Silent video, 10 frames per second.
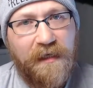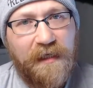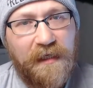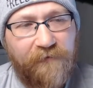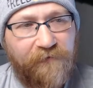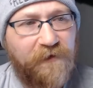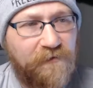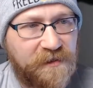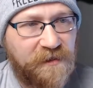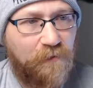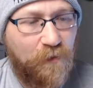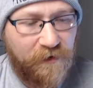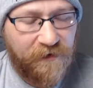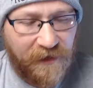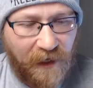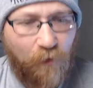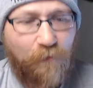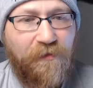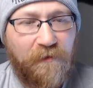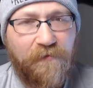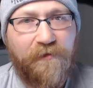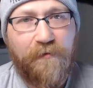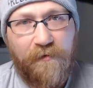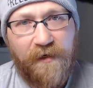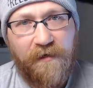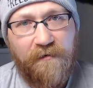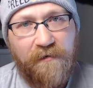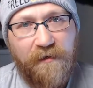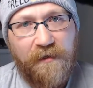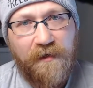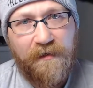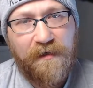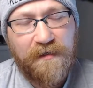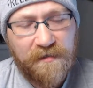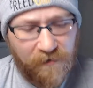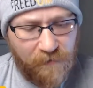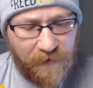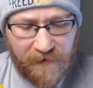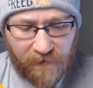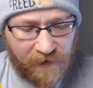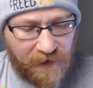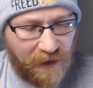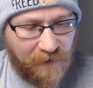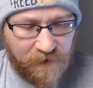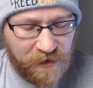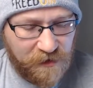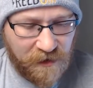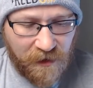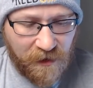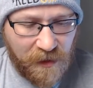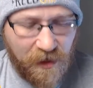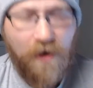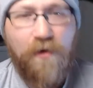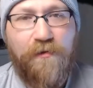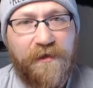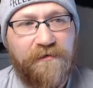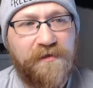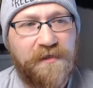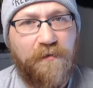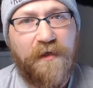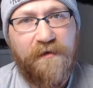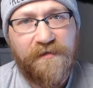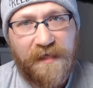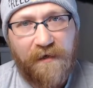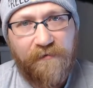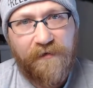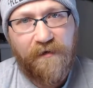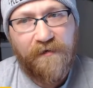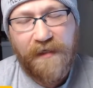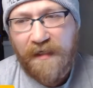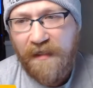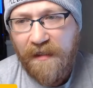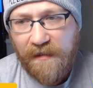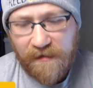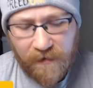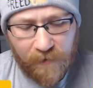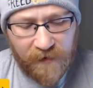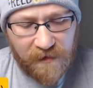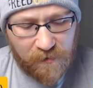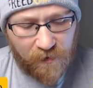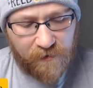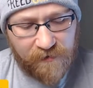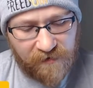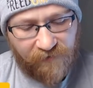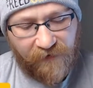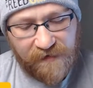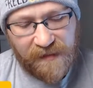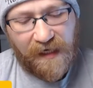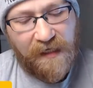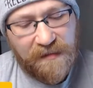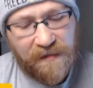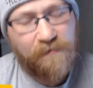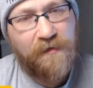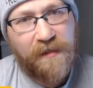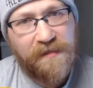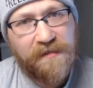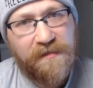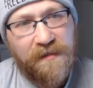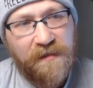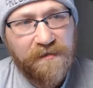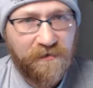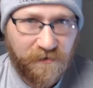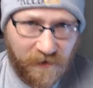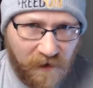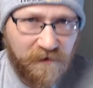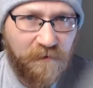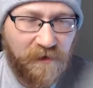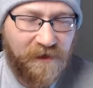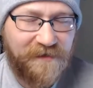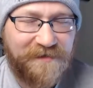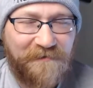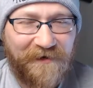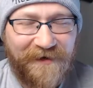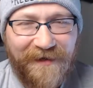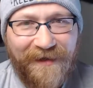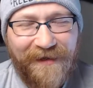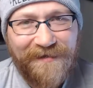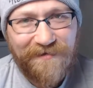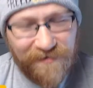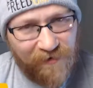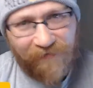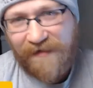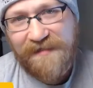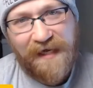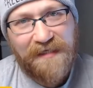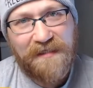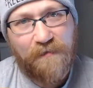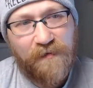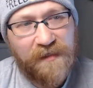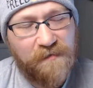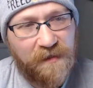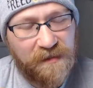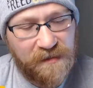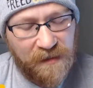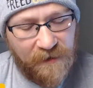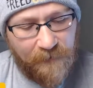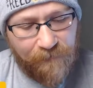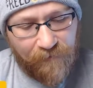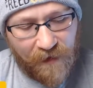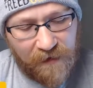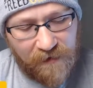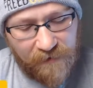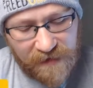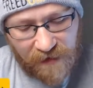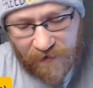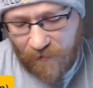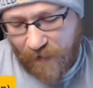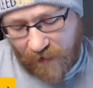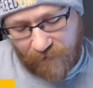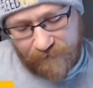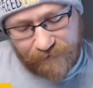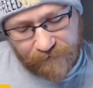if there's someone to help them through it. Not necessarily be their guide, but just know that there's someone else out there. Like, Liberty Twitter is a fantastic place. It's also an ugly place, but it's also a fantastic place because let me tell you about